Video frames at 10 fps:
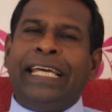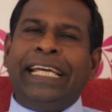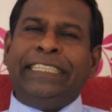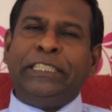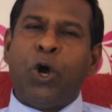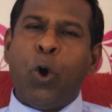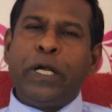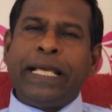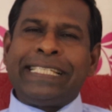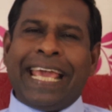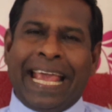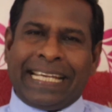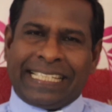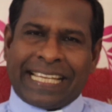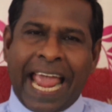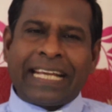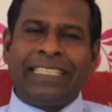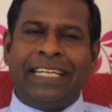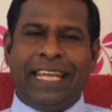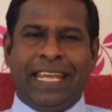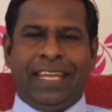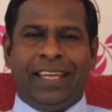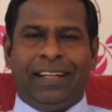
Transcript: he showed us exactly